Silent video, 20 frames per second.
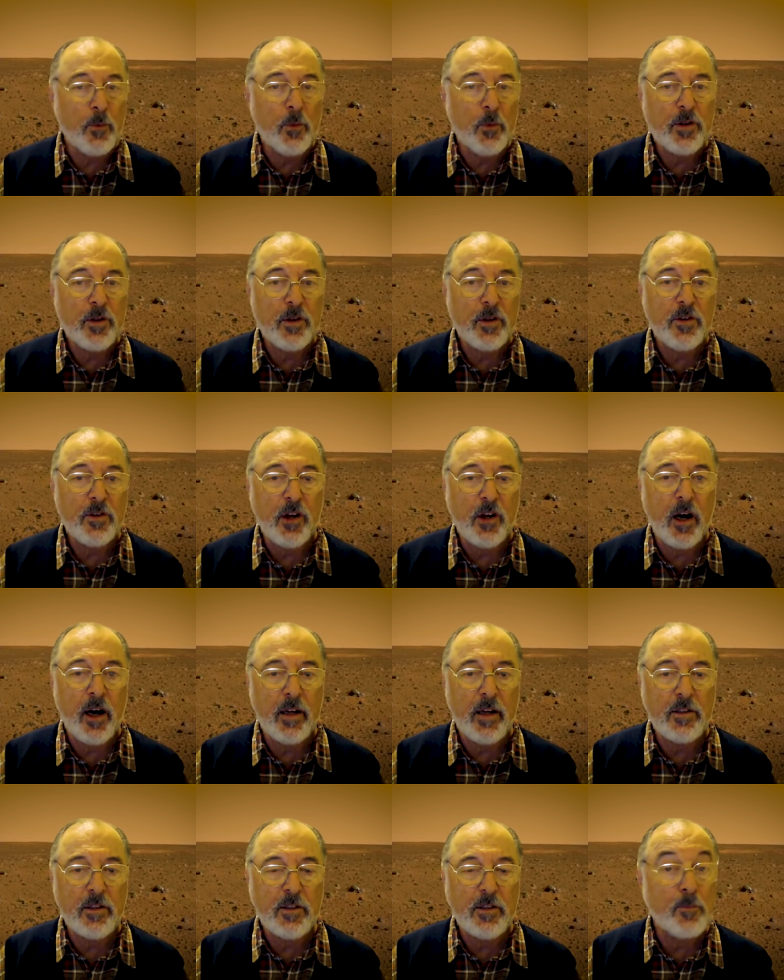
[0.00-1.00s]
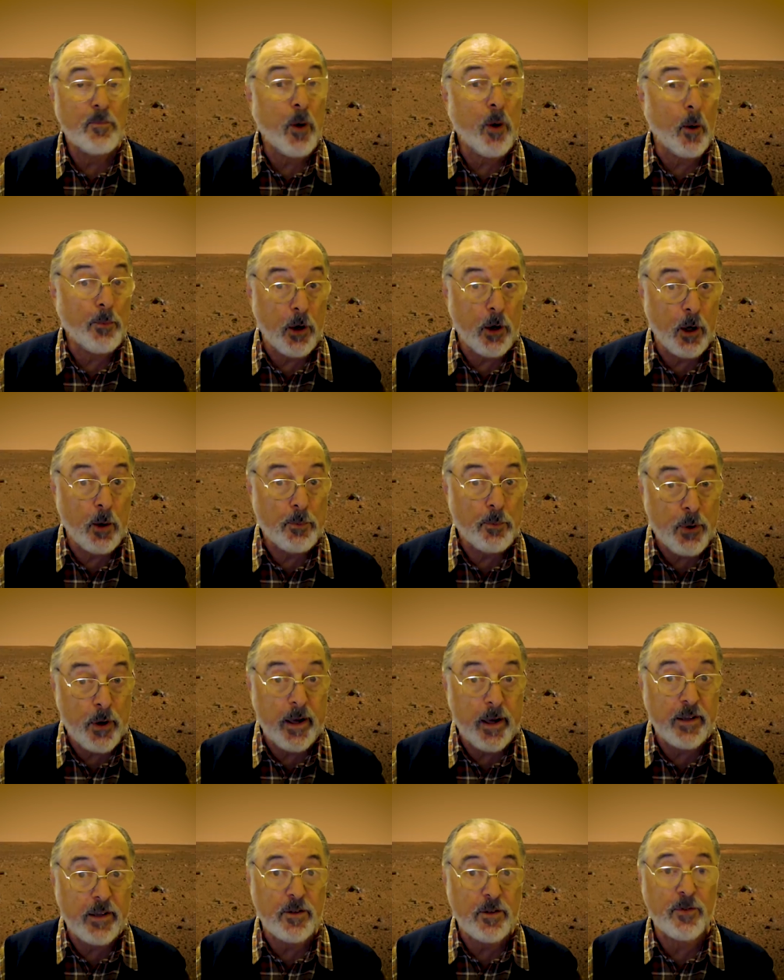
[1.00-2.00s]
with the science popular
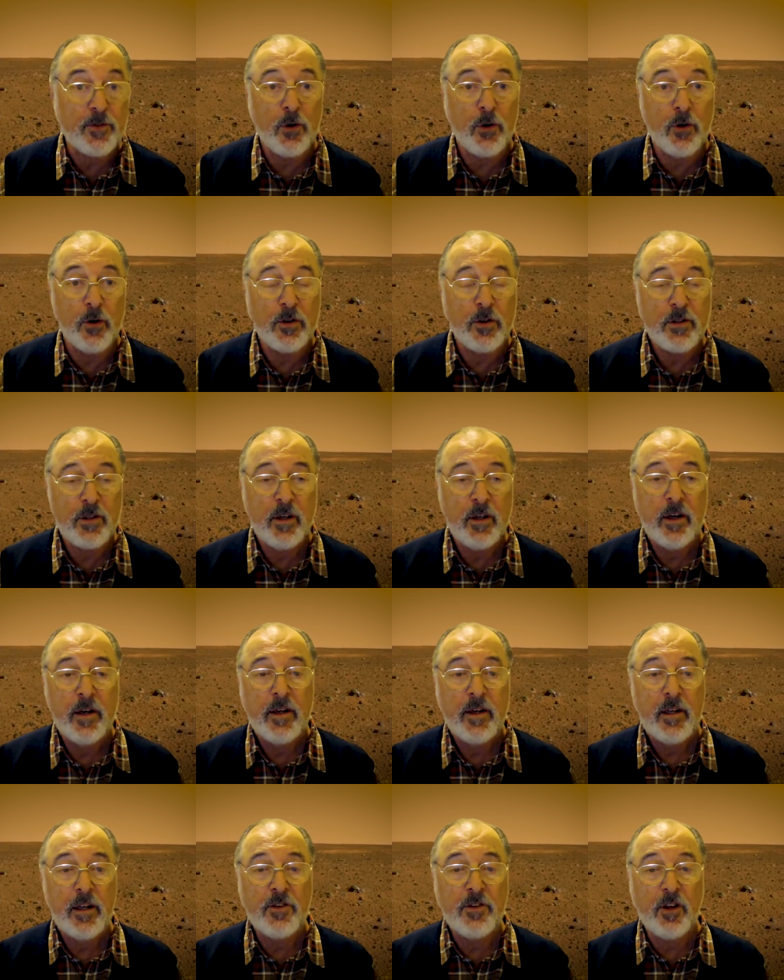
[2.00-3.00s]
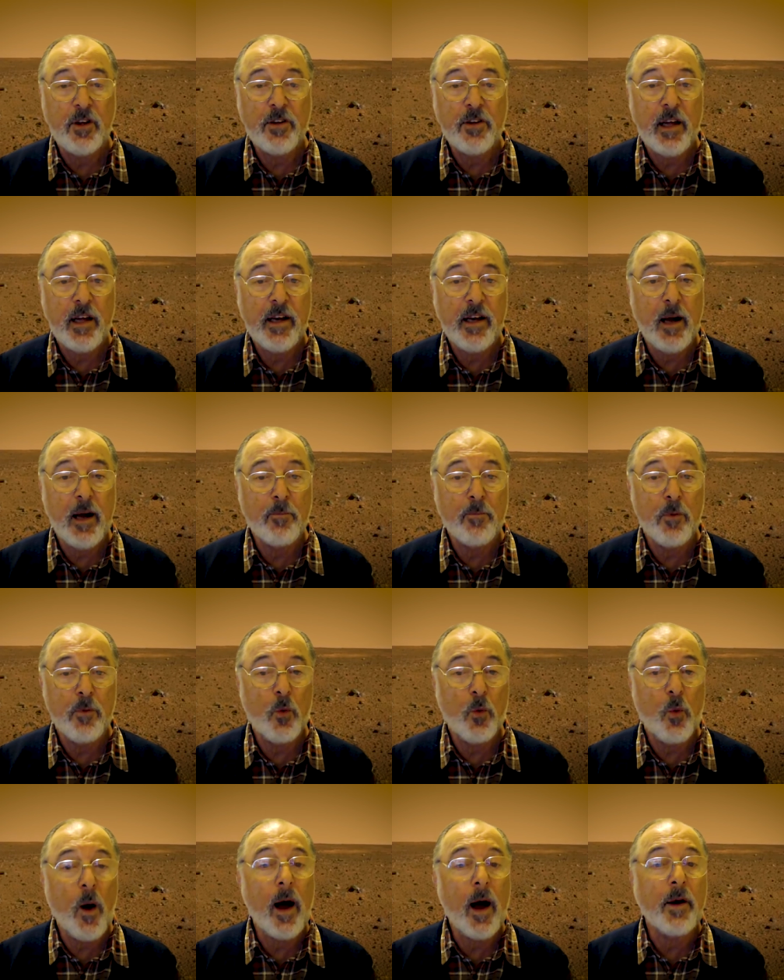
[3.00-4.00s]
press, of course, is that their number
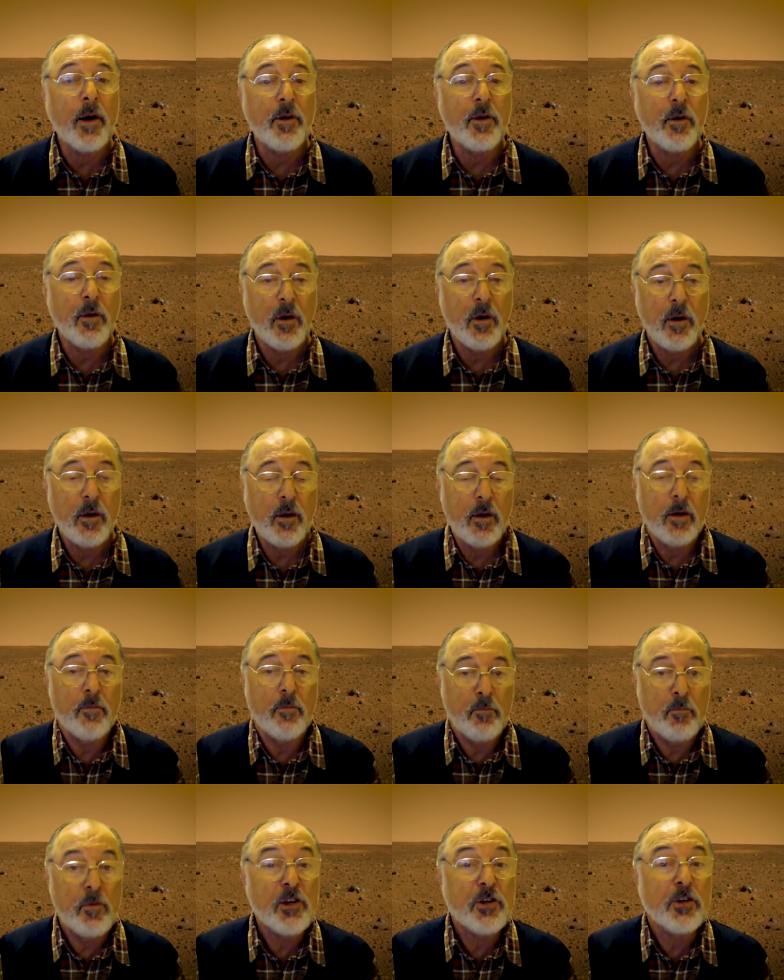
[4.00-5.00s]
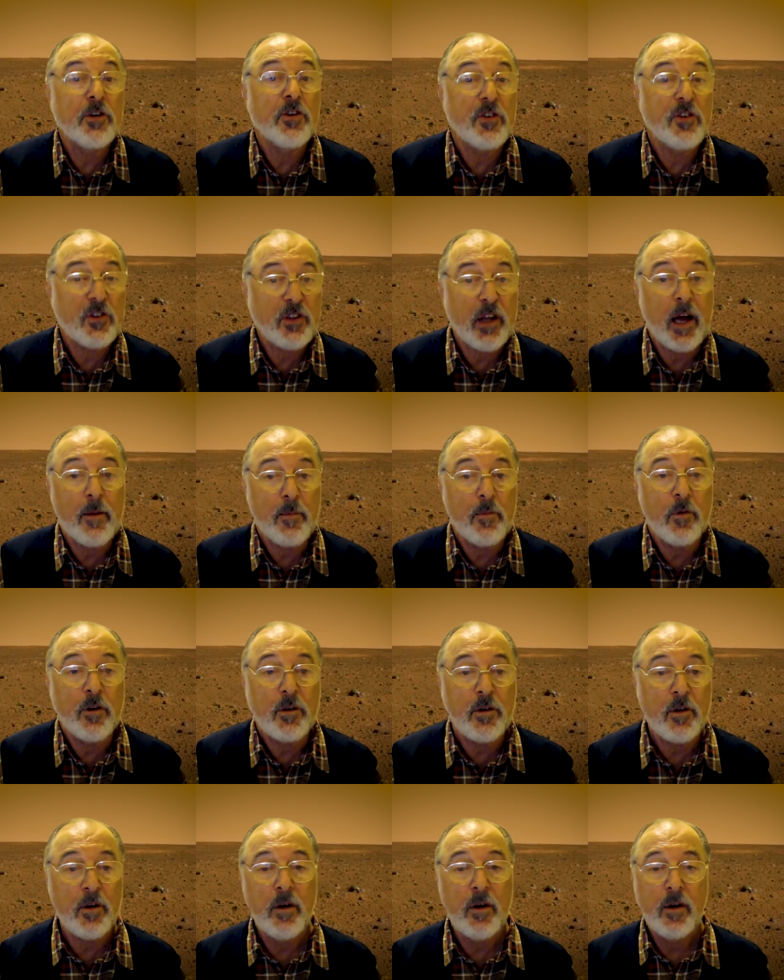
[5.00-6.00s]
one mission
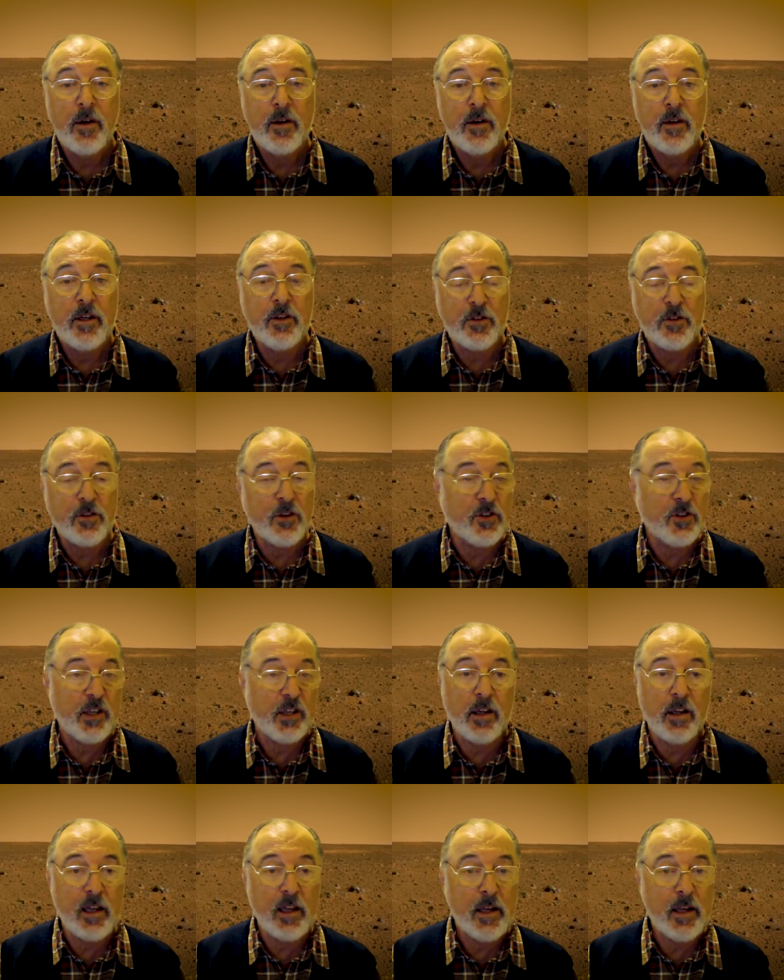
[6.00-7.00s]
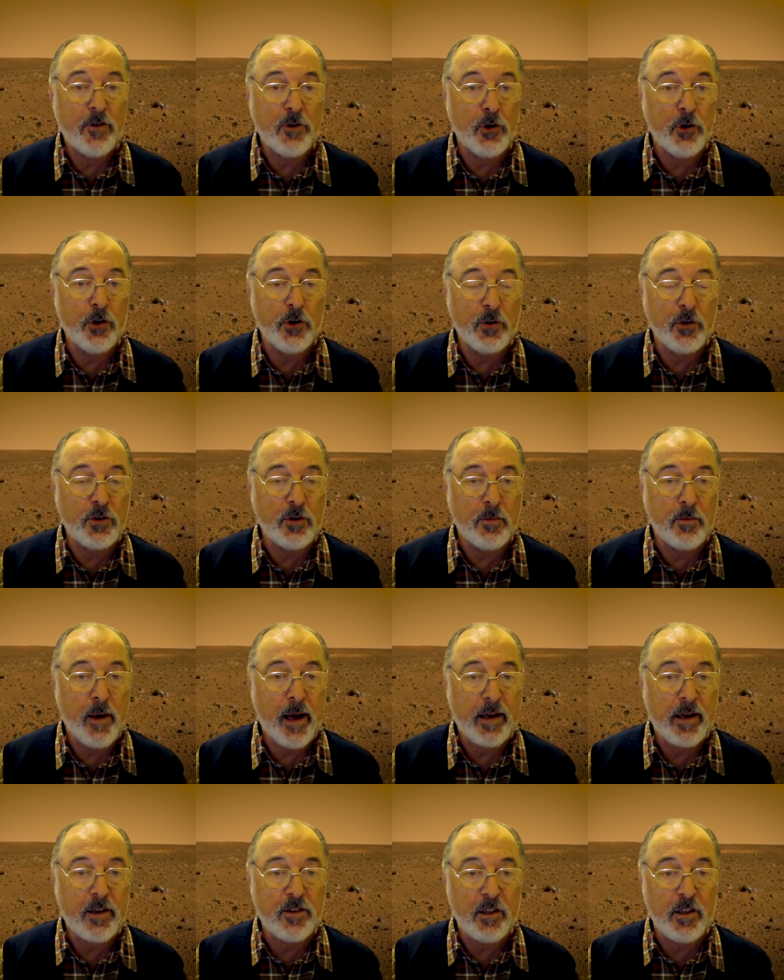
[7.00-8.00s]
statement is to sell their journals and
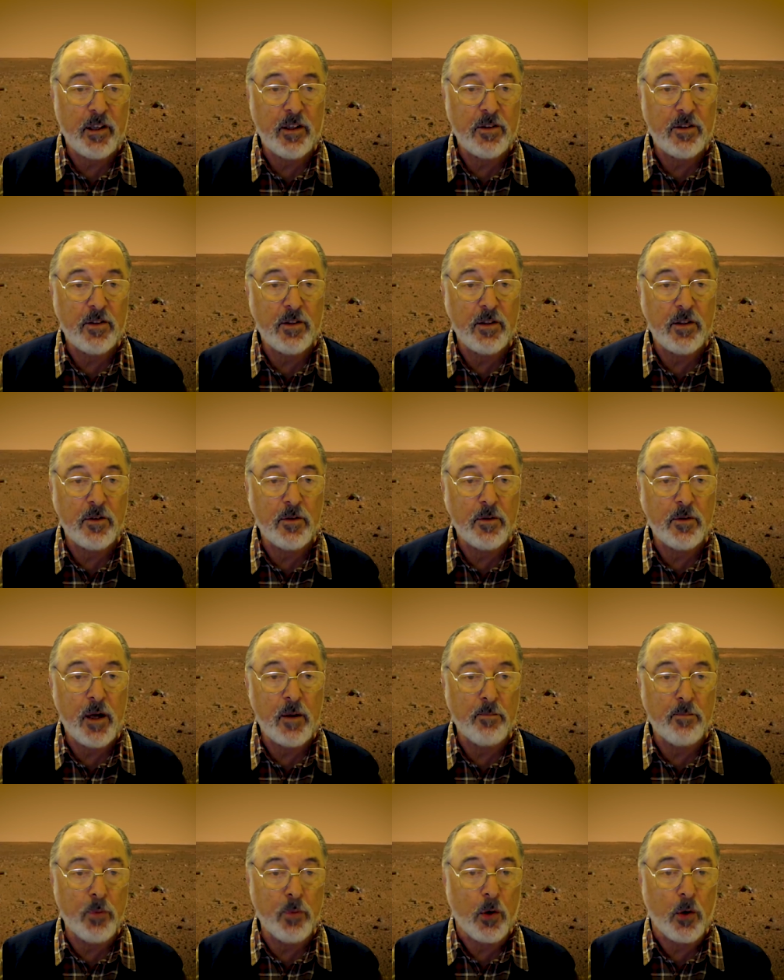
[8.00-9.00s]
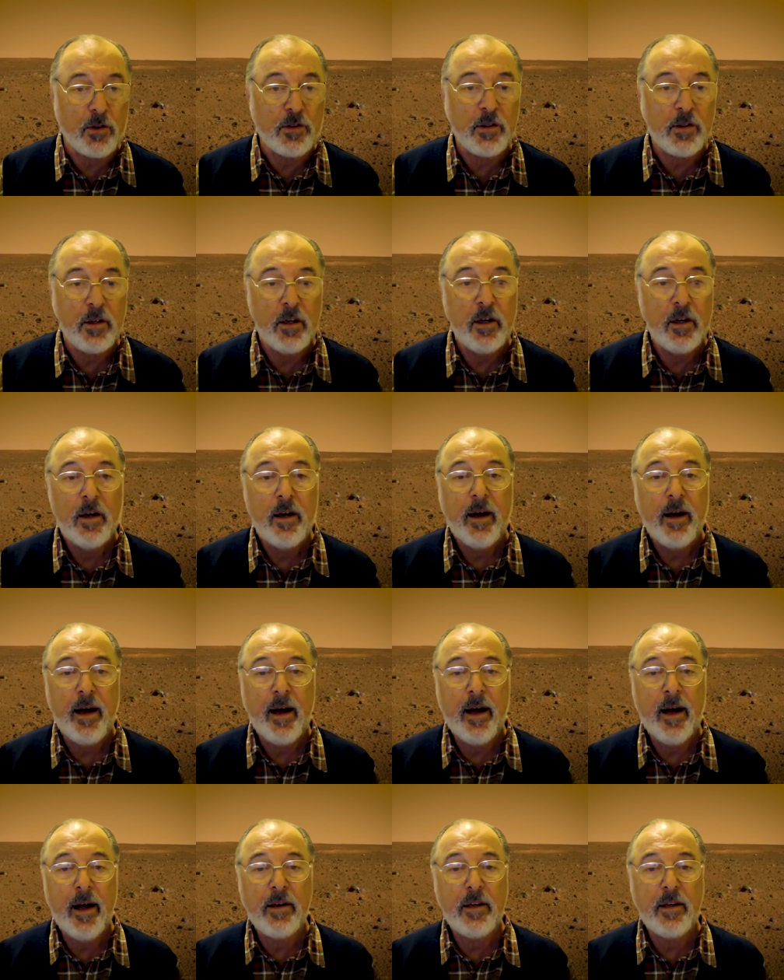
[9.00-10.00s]
magazines and, and books.
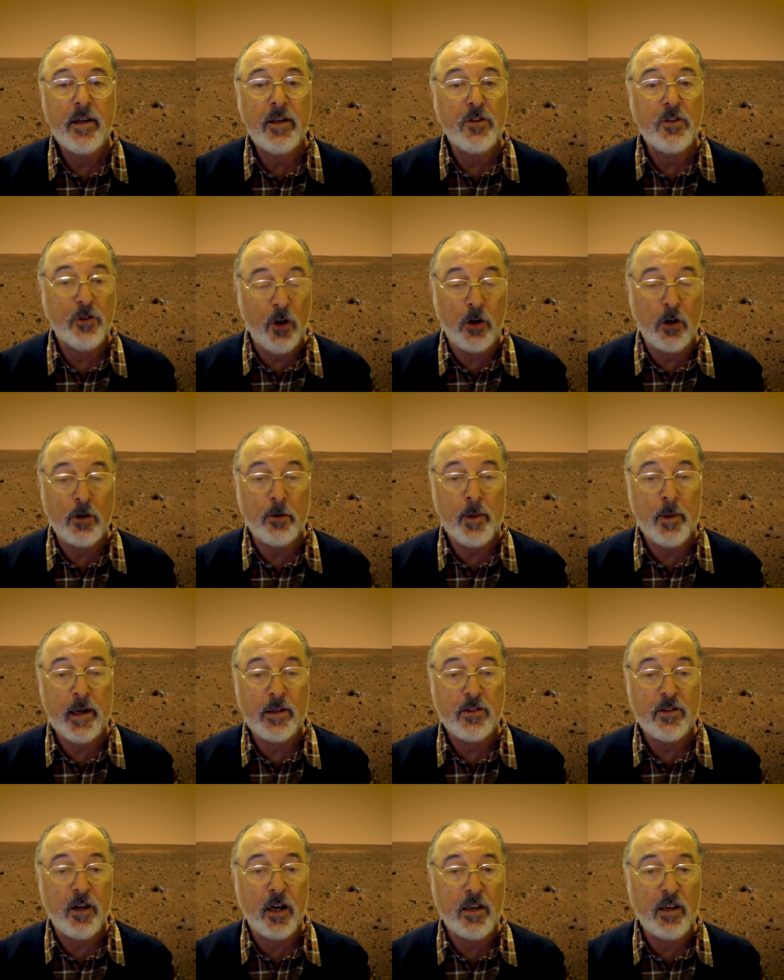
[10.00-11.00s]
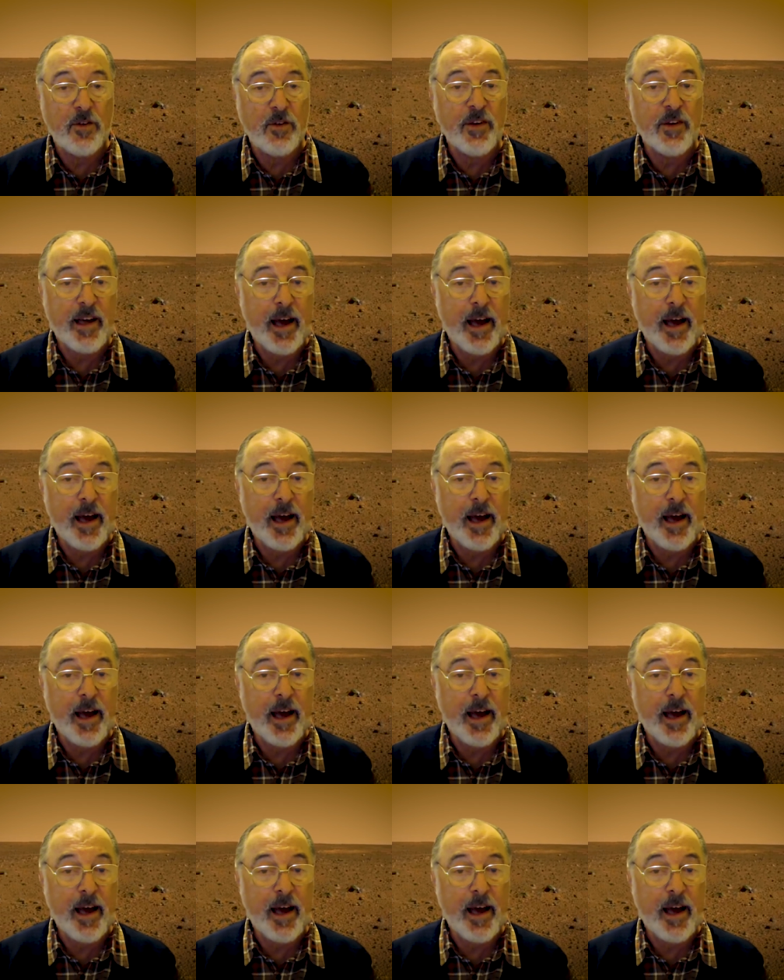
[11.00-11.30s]
And it's not about scientific